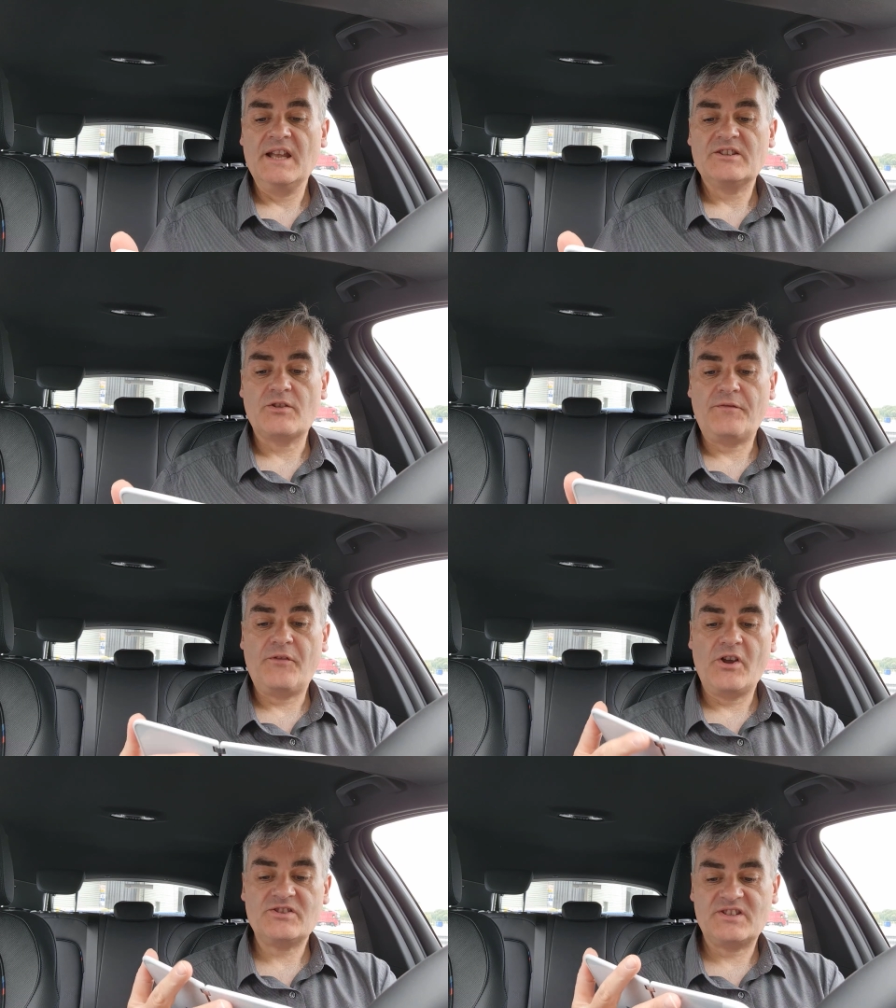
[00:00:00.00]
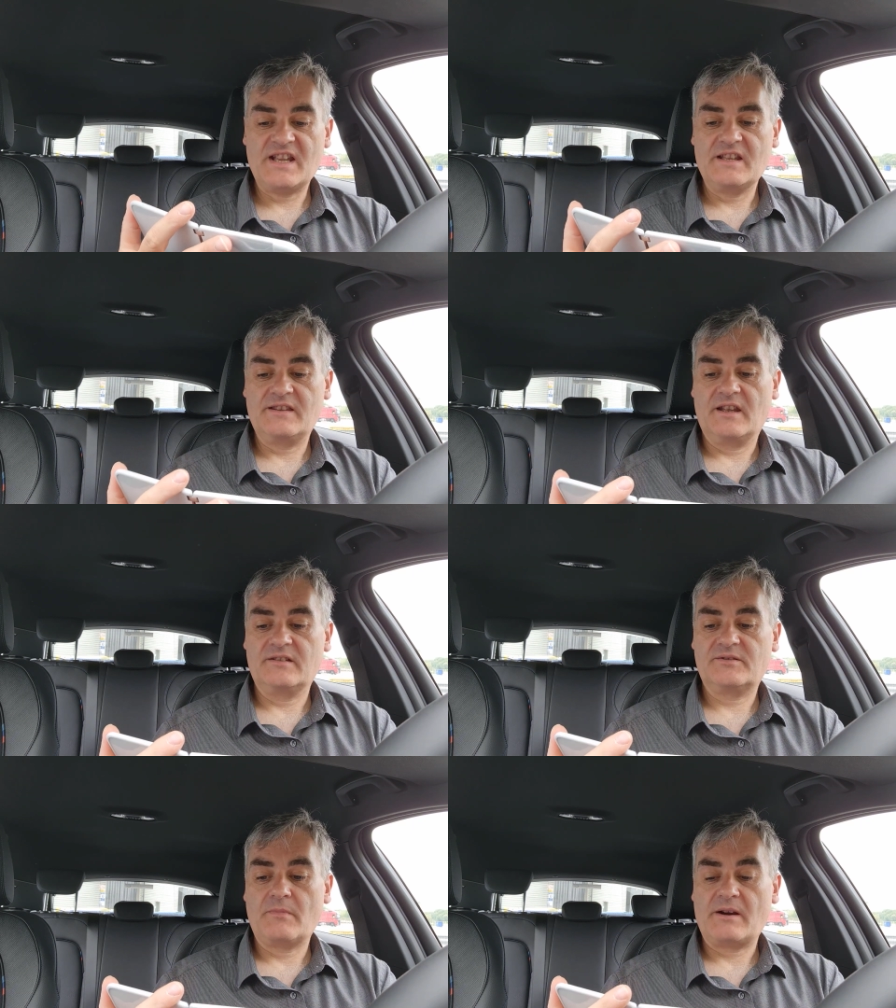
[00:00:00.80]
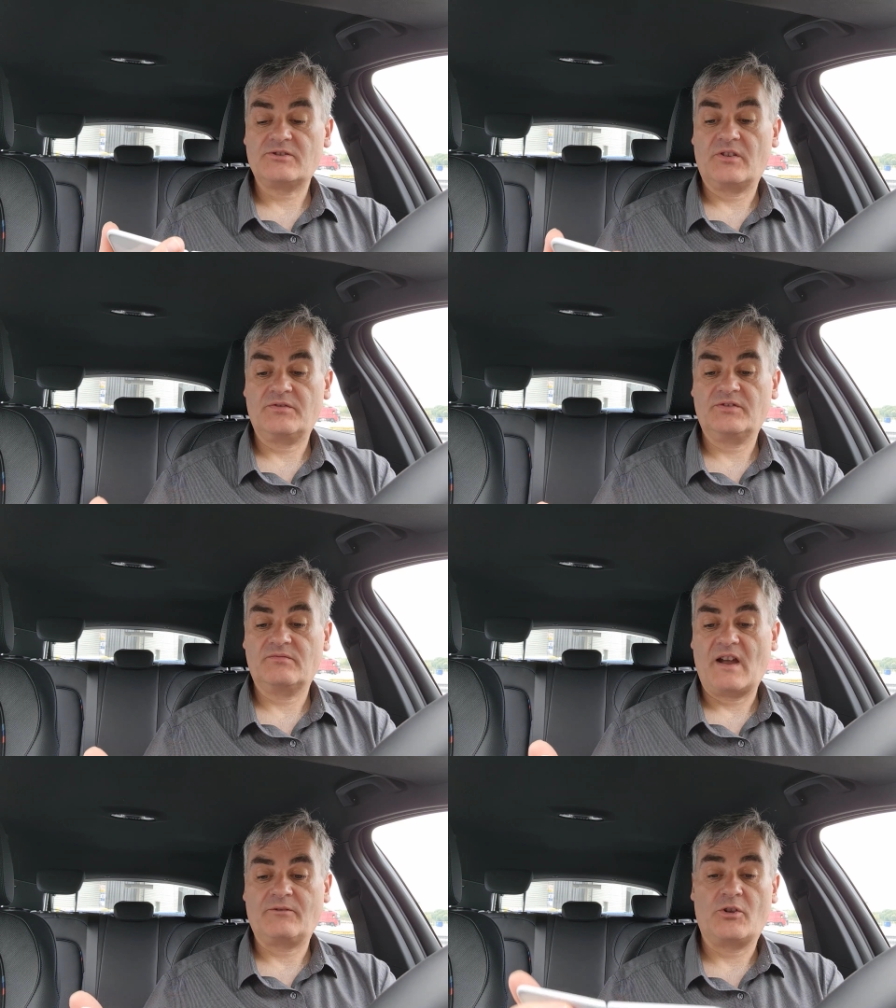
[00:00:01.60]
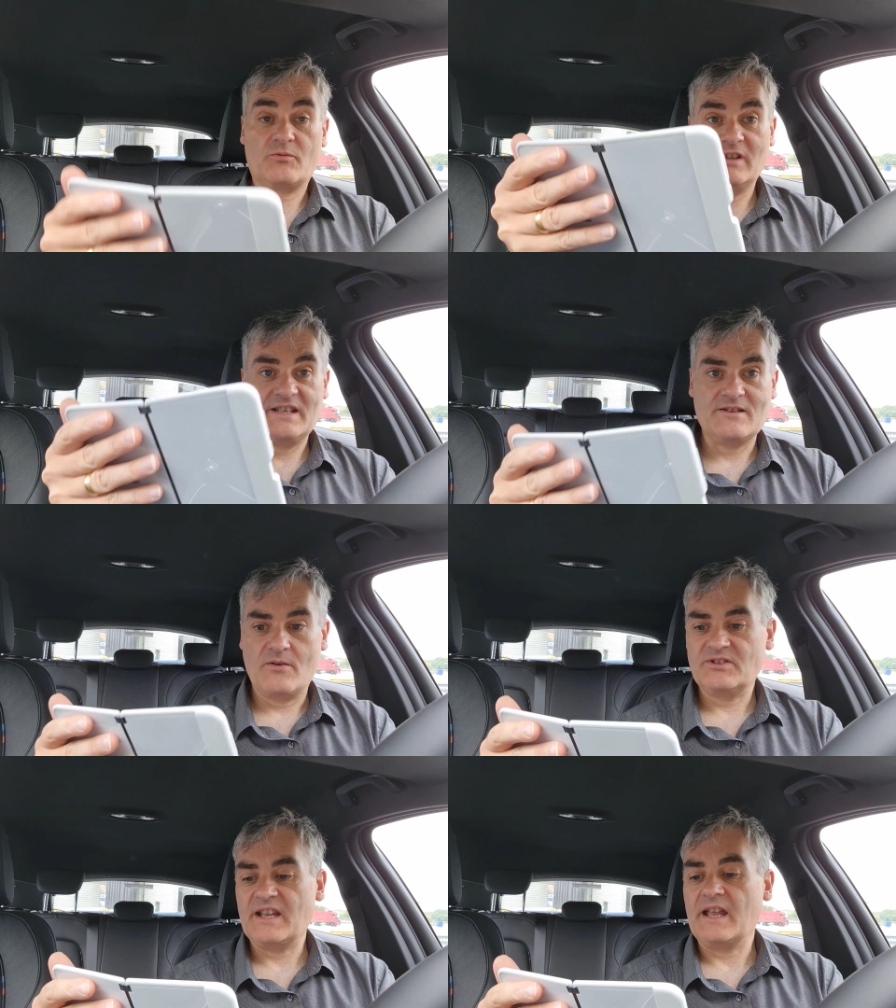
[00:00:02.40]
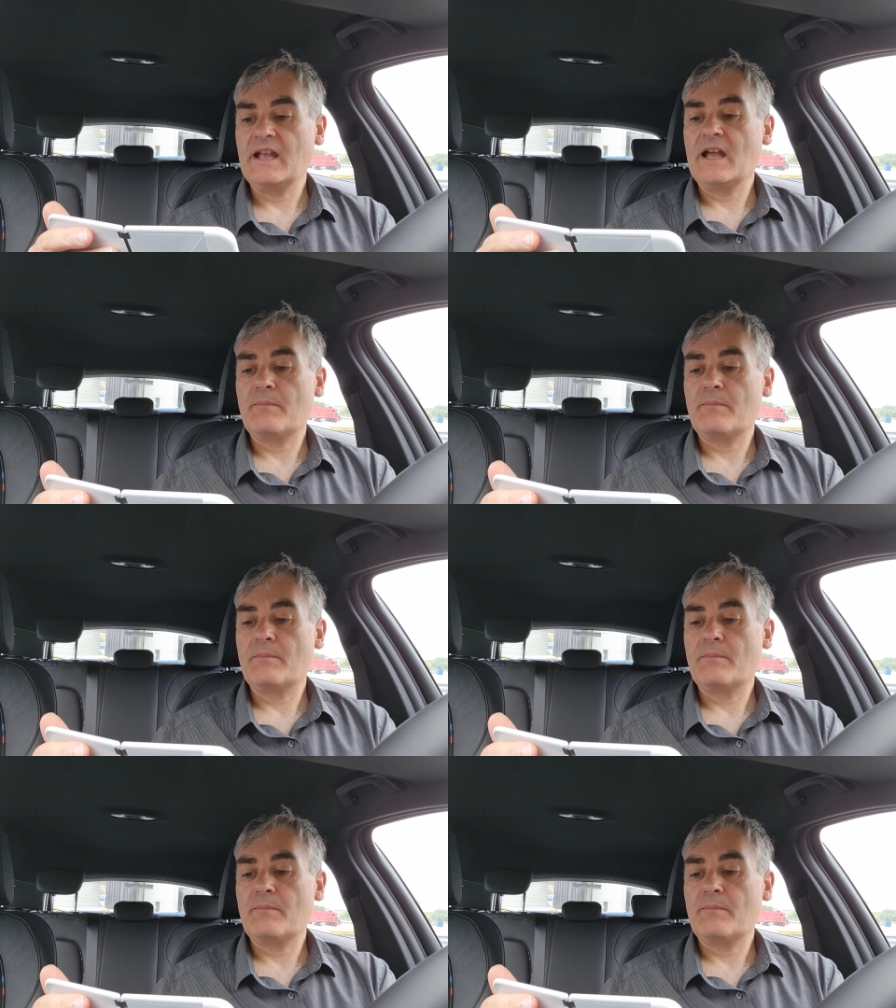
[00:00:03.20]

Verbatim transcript: So the first thing that Microsoft, I've got the release notes here,